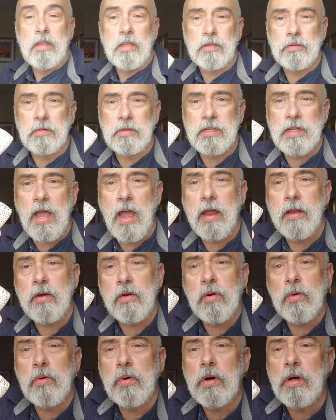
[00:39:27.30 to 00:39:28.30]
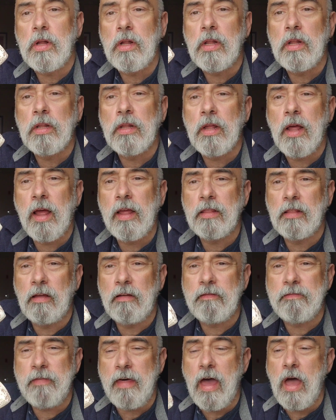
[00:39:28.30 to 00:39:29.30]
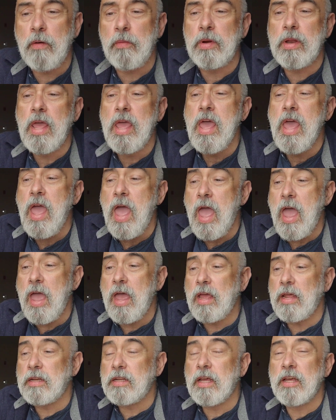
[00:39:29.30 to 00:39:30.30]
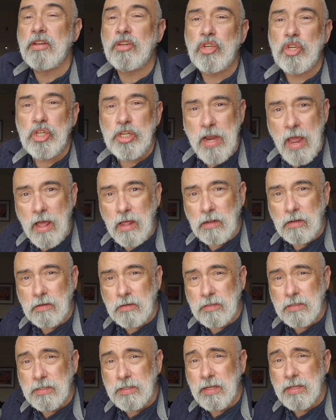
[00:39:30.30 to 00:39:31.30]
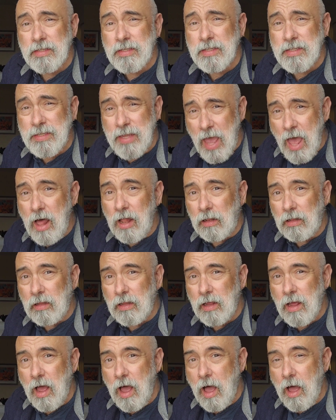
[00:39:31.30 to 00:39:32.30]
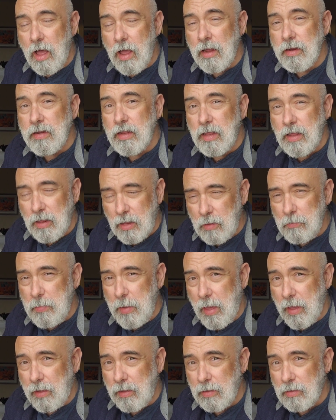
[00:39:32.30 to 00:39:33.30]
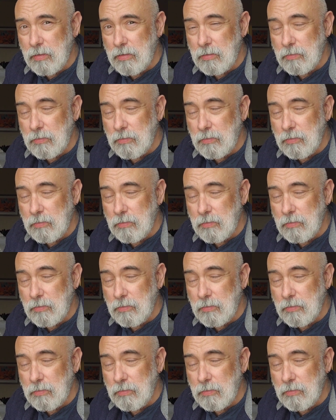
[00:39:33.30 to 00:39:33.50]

This one's kind of cool. I love that one. And shells sell on eBay.